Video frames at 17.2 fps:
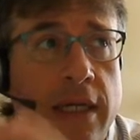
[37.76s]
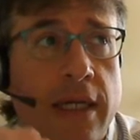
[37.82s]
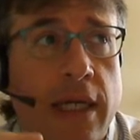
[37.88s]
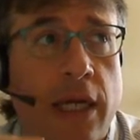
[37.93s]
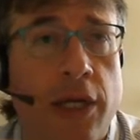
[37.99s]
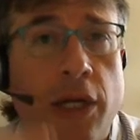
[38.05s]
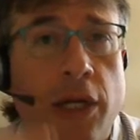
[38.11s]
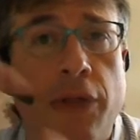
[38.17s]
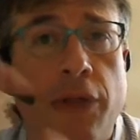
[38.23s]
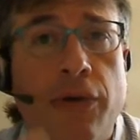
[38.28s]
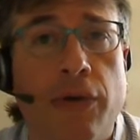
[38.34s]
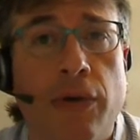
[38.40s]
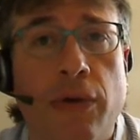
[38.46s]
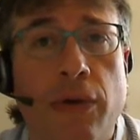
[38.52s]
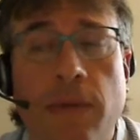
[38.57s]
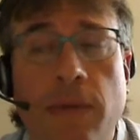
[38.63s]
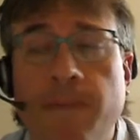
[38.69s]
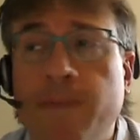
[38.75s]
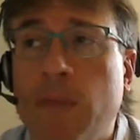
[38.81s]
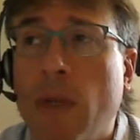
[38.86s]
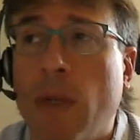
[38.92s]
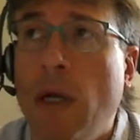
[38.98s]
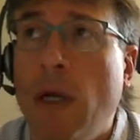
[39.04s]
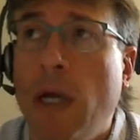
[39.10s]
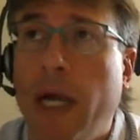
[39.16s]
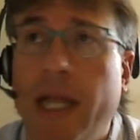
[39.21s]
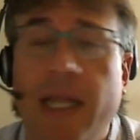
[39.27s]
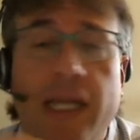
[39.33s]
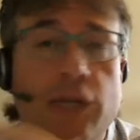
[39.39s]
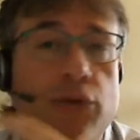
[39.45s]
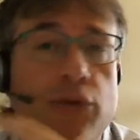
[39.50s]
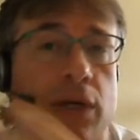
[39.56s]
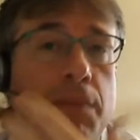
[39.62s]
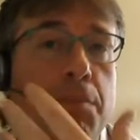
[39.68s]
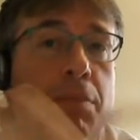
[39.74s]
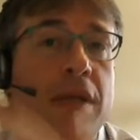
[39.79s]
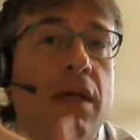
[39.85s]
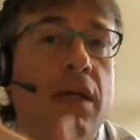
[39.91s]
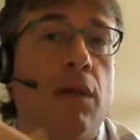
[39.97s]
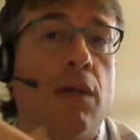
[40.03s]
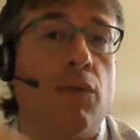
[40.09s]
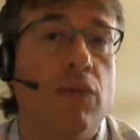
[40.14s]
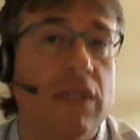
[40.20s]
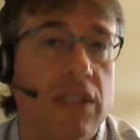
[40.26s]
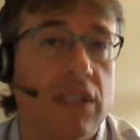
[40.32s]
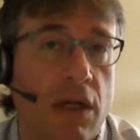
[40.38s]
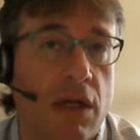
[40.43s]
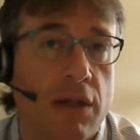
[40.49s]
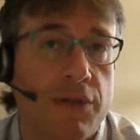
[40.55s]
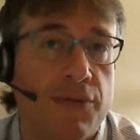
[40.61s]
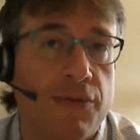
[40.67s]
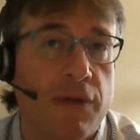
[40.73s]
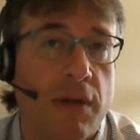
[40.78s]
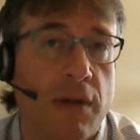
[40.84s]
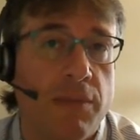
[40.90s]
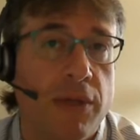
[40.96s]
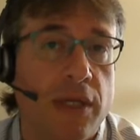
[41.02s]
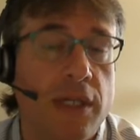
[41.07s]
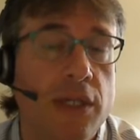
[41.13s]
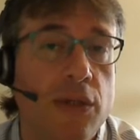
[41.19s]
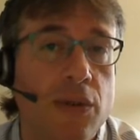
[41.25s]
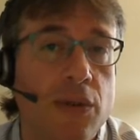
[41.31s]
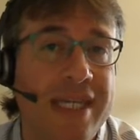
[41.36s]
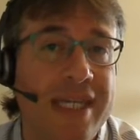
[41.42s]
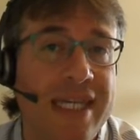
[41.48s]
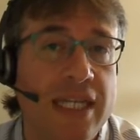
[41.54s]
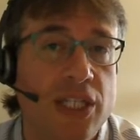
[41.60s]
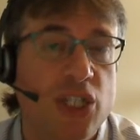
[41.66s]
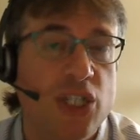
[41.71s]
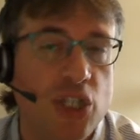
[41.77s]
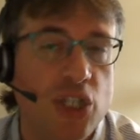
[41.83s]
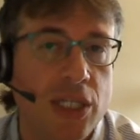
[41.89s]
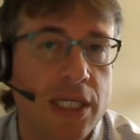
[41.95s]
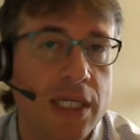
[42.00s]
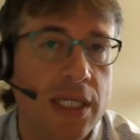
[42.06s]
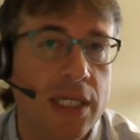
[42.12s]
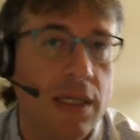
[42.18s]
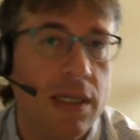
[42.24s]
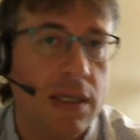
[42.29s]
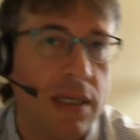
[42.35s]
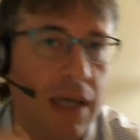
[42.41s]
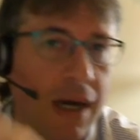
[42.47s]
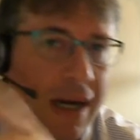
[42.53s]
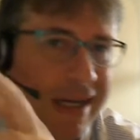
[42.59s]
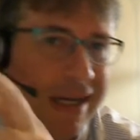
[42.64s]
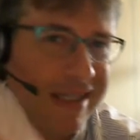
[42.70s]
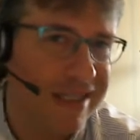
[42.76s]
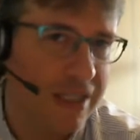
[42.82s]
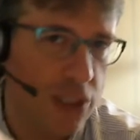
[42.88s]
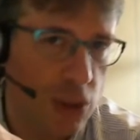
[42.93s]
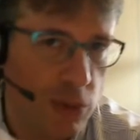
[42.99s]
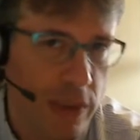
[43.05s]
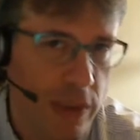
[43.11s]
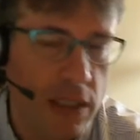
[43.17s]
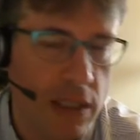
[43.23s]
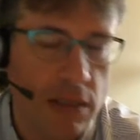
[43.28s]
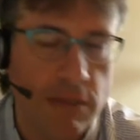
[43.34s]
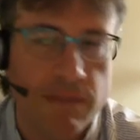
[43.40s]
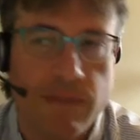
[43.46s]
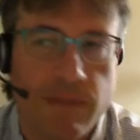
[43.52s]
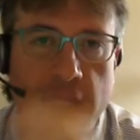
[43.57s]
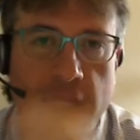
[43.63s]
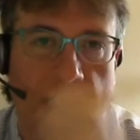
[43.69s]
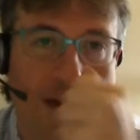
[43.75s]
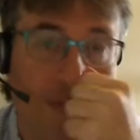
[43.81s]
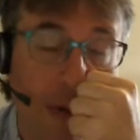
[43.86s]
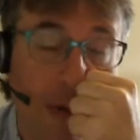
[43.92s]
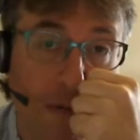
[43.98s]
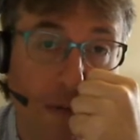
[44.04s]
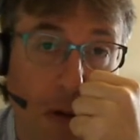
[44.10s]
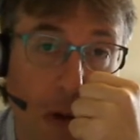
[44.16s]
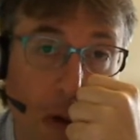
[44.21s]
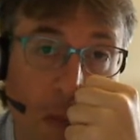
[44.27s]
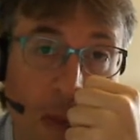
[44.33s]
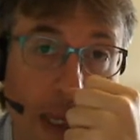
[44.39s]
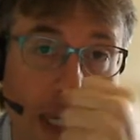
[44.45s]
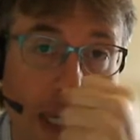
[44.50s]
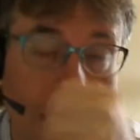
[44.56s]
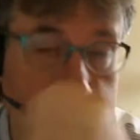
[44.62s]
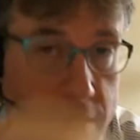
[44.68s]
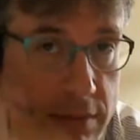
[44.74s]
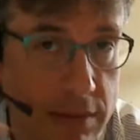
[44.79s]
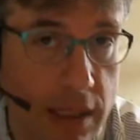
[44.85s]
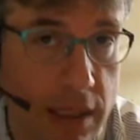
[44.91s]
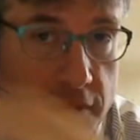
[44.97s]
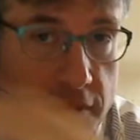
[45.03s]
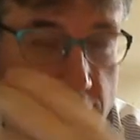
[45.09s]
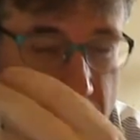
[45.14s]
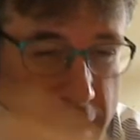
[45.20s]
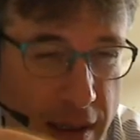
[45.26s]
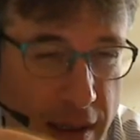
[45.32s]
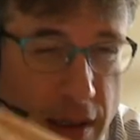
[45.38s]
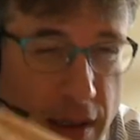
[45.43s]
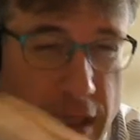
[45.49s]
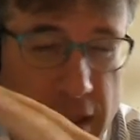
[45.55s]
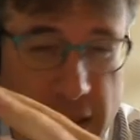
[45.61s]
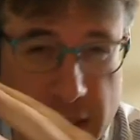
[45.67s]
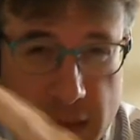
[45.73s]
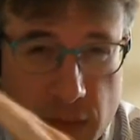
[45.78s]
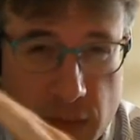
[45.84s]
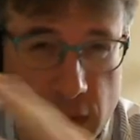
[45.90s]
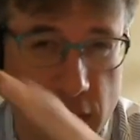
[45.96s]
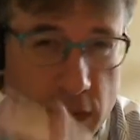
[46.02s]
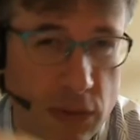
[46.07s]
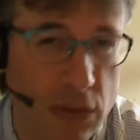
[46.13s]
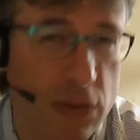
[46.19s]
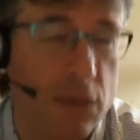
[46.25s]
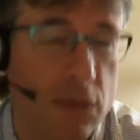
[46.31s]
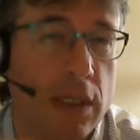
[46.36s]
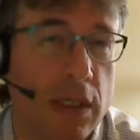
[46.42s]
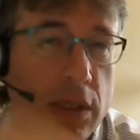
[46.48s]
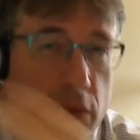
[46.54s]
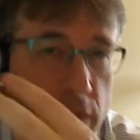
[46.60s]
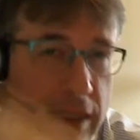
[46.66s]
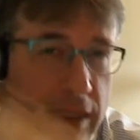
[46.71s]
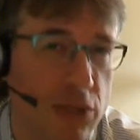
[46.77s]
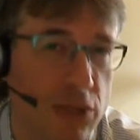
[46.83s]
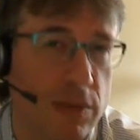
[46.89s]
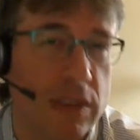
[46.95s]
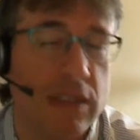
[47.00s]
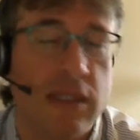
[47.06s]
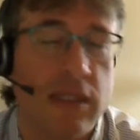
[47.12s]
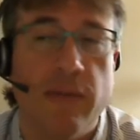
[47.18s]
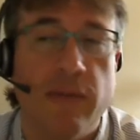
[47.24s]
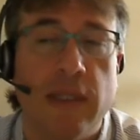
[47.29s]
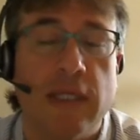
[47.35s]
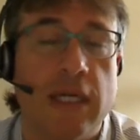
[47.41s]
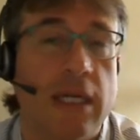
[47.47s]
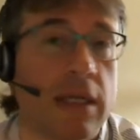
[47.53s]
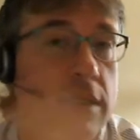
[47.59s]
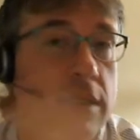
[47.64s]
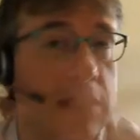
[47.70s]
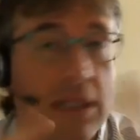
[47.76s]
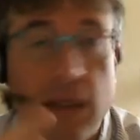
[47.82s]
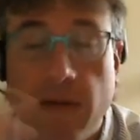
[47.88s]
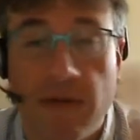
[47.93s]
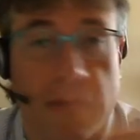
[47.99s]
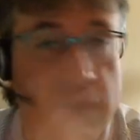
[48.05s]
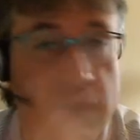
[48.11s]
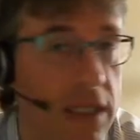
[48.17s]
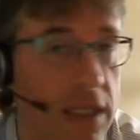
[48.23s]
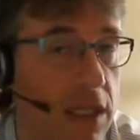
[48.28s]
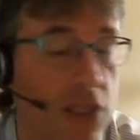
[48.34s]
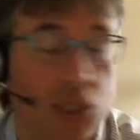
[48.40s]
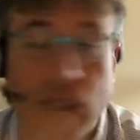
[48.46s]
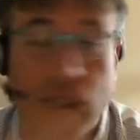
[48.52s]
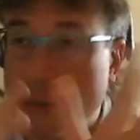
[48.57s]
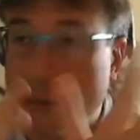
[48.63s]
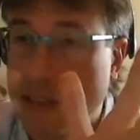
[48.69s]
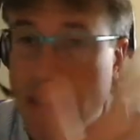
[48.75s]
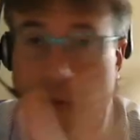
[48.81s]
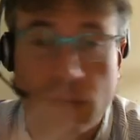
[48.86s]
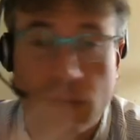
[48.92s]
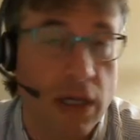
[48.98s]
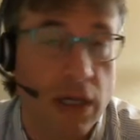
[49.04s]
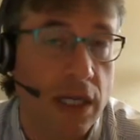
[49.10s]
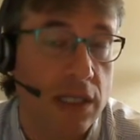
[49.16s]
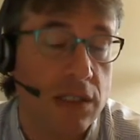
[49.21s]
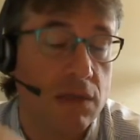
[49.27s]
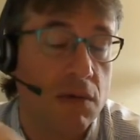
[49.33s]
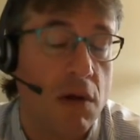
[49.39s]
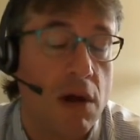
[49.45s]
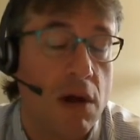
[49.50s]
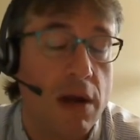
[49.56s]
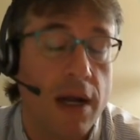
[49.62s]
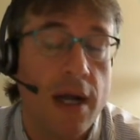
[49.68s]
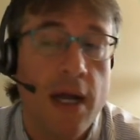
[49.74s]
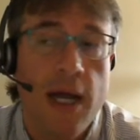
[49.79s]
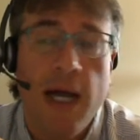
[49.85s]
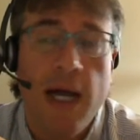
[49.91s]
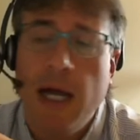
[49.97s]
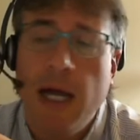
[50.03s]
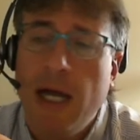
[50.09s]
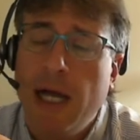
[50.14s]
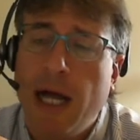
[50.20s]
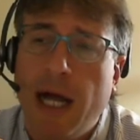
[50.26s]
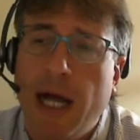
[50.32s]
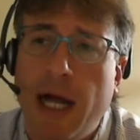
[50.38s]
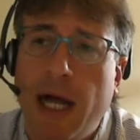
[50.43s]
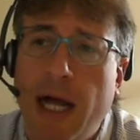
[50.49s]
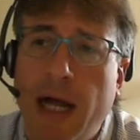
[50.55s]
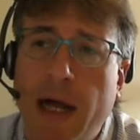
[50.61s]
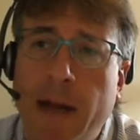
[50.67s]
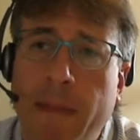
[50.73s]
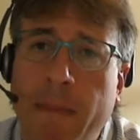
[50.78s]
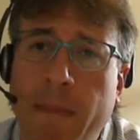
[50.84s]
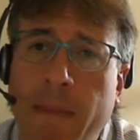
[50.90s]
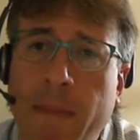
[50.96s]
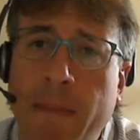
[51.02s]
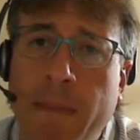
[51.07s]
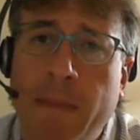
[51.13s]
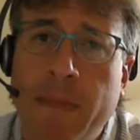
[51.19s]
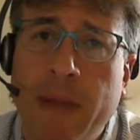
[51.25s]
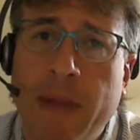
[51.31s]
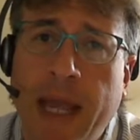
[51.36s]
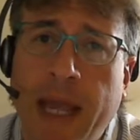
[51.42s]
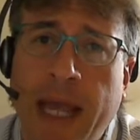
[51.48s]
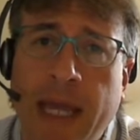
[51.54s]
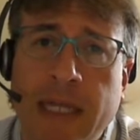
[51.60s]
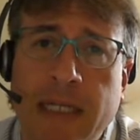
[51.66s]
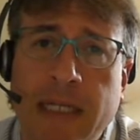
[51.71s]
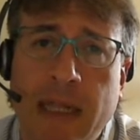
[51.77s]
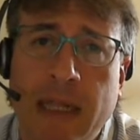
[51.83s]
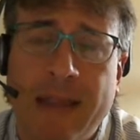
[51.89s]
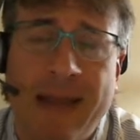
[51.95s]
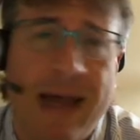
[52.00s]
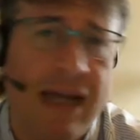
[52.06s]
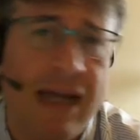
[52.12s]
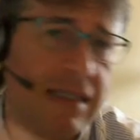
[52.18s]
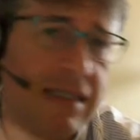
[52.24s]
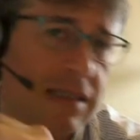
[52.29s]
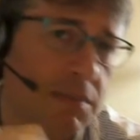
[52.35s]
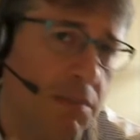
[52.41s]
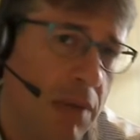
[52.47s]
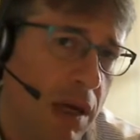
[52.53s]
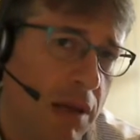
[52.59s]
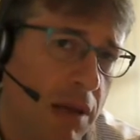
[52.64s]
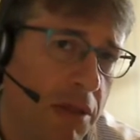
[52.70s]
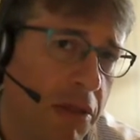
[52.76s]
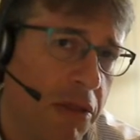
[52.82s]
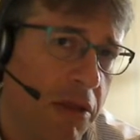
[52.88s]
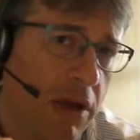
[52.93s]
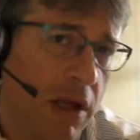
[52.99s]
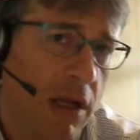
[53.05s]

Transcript: another electric bill result from the QEG guys in Sweden that I've been following and kind of analyzing what they were doing, the measurements they've been taking. They're still very diligent. They're still running strong. And last month,